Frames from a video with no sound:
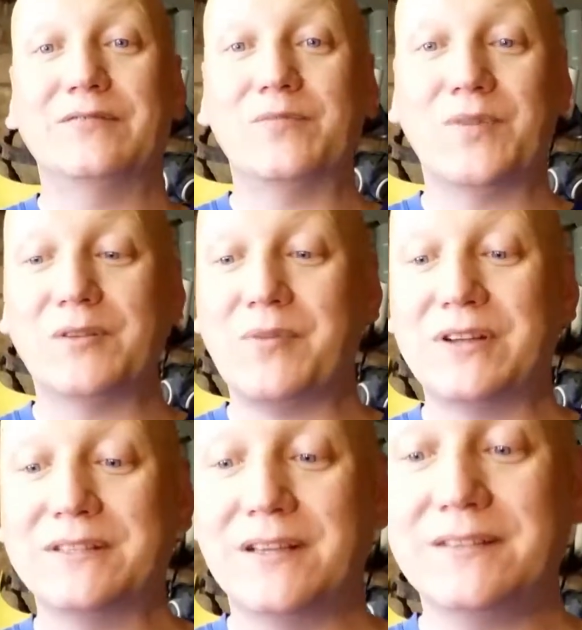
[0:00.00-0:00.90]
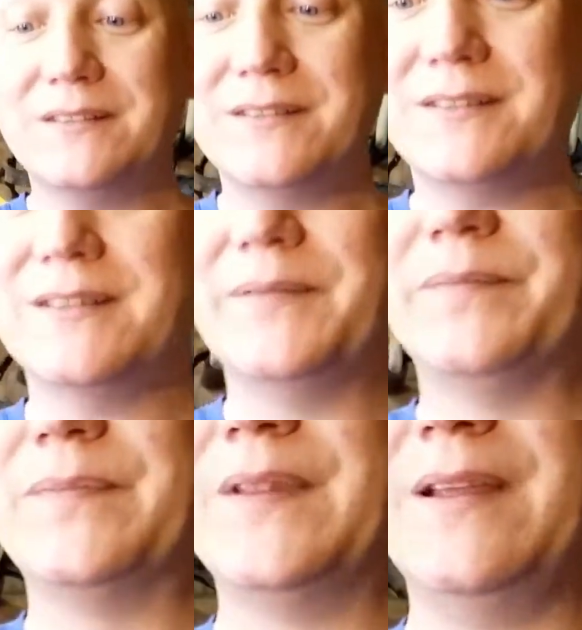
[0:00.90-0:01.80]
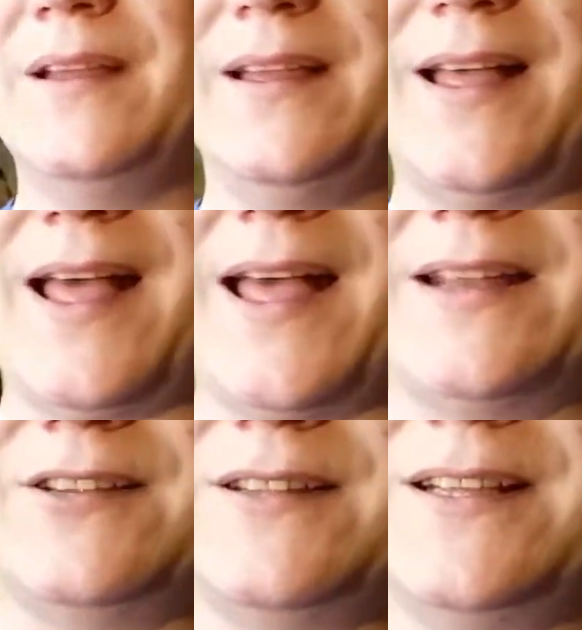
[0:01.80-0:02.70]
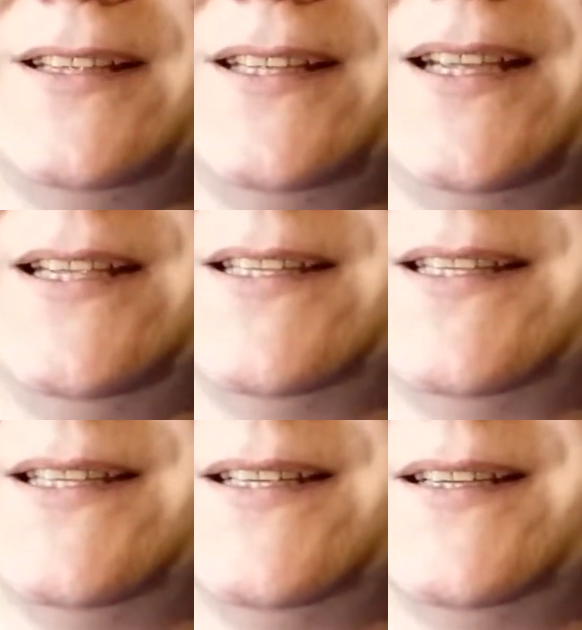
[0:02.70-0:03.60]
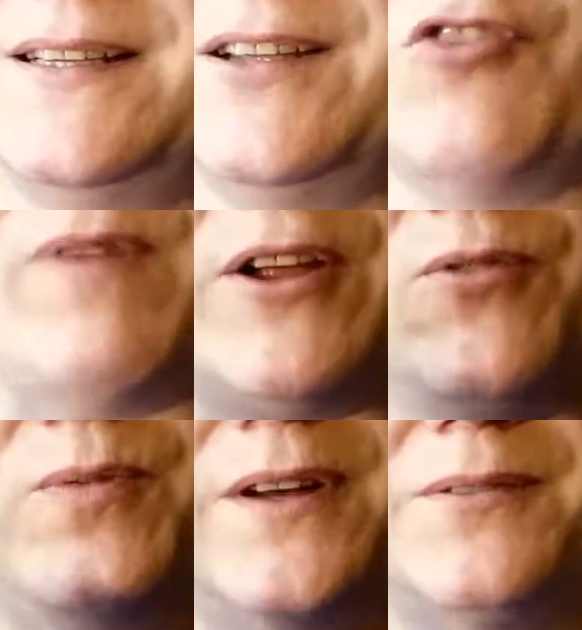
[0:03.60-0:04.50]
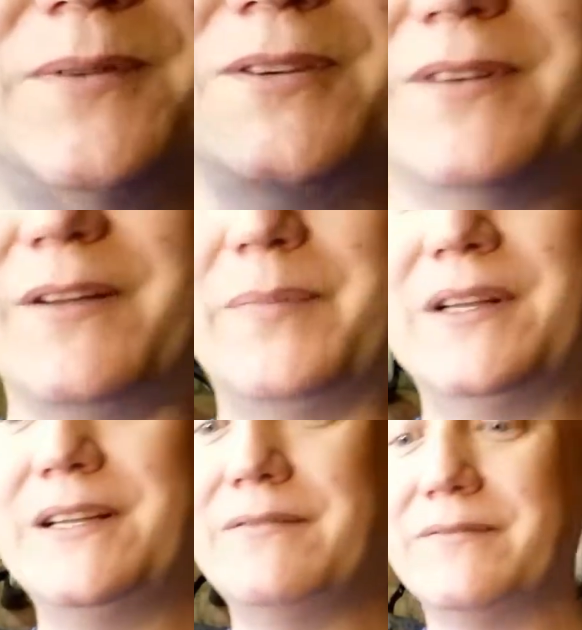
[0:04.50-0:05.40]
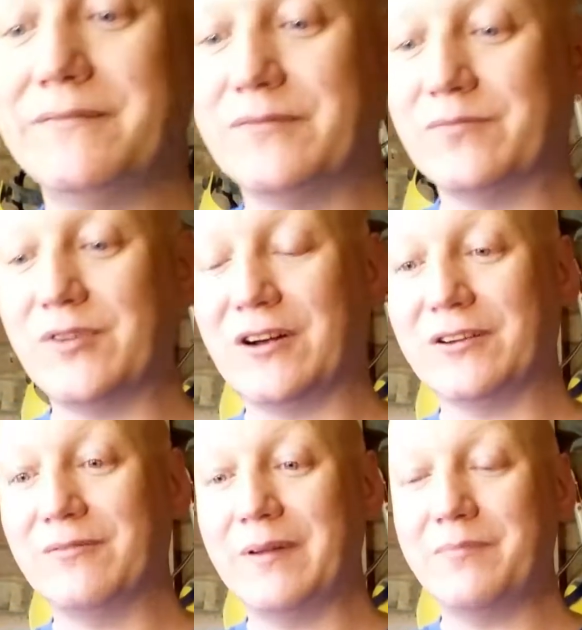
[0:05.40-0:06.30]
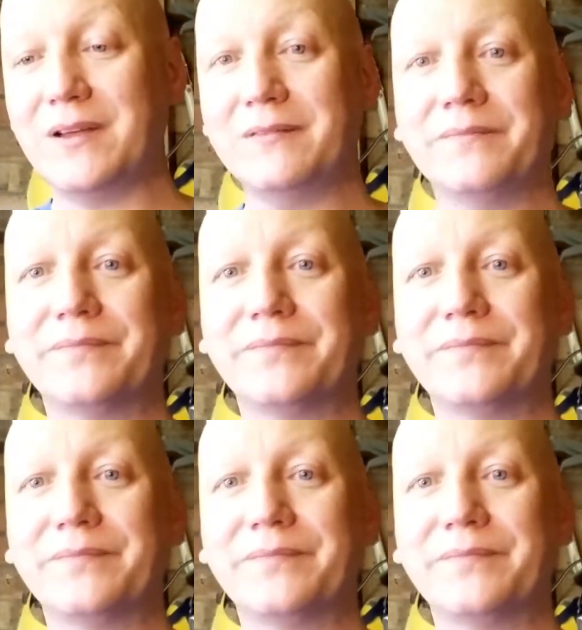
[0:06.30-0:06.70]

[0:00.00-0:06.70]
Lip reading: from one of my sons, and this is a record one as well, I believe, from what I can remember.